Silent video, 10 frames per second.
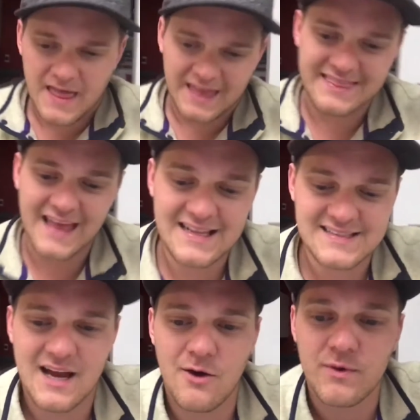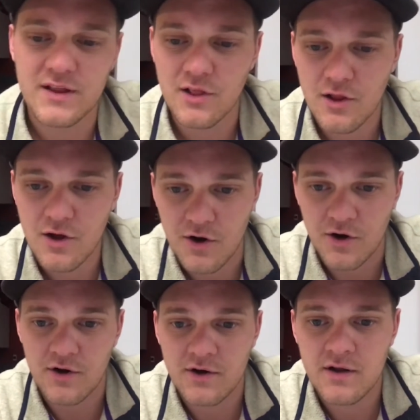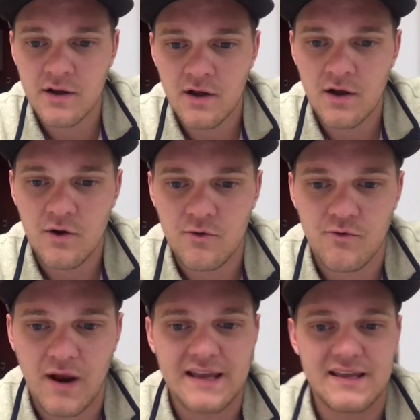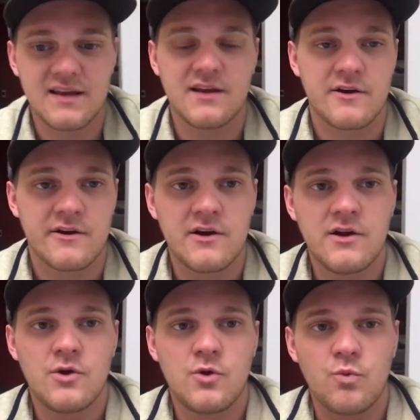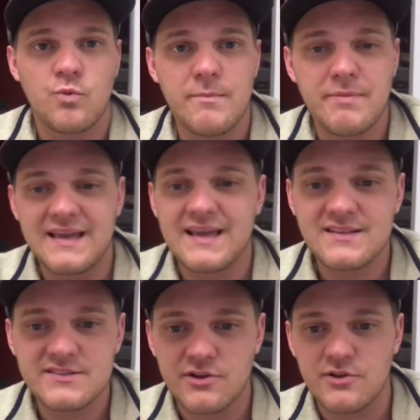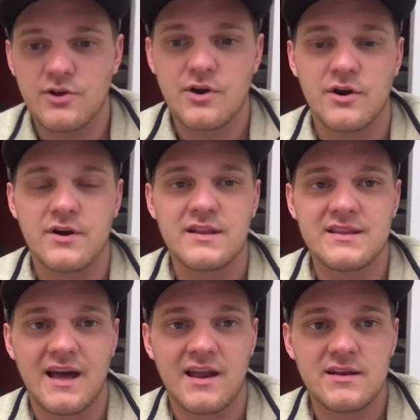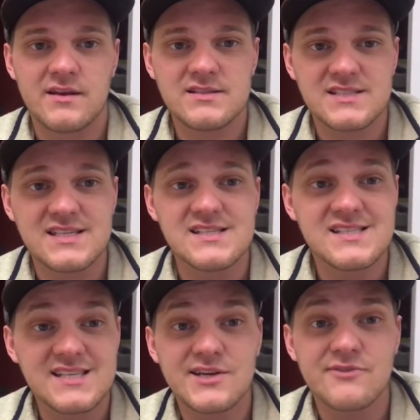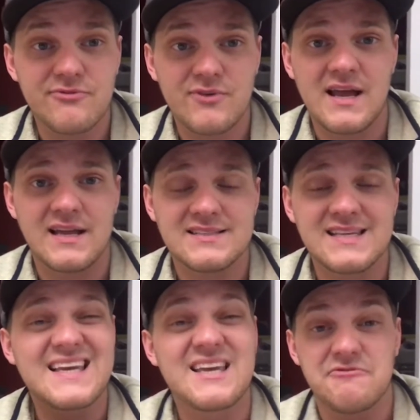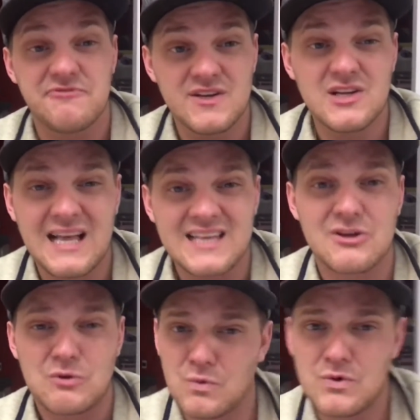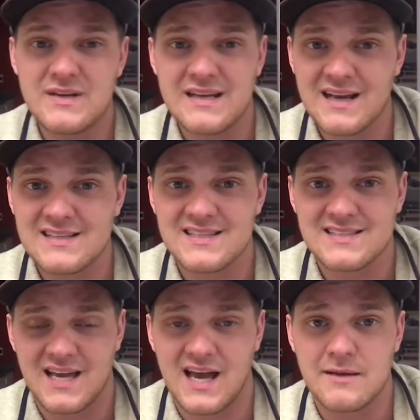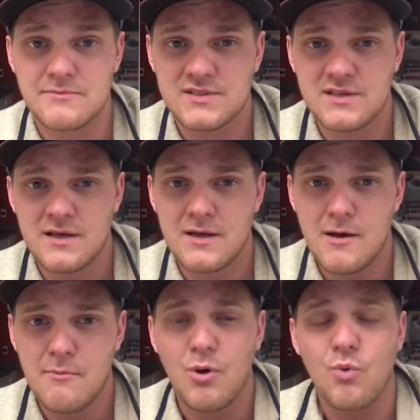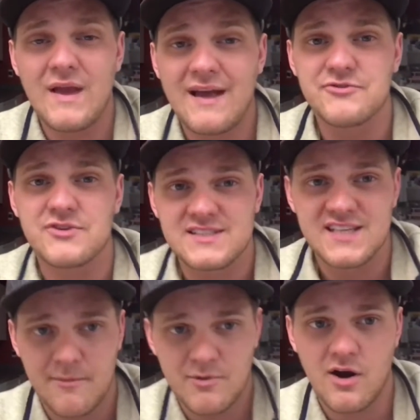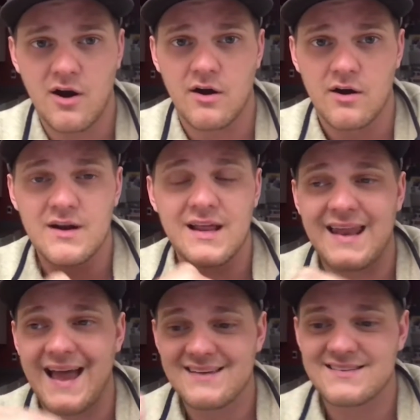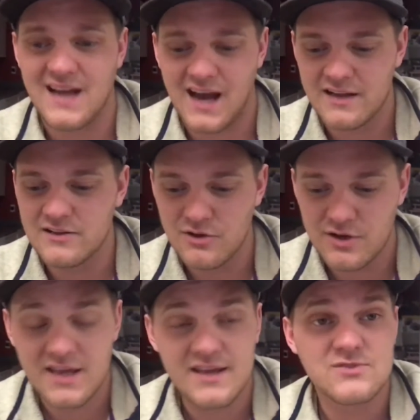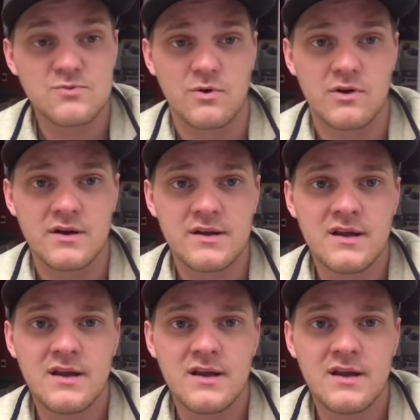And that's how we learn right here. We begin to learn that sincere friends, it can feel like they're wounding us at times. But we have to examine our heart and ask God and look at His Word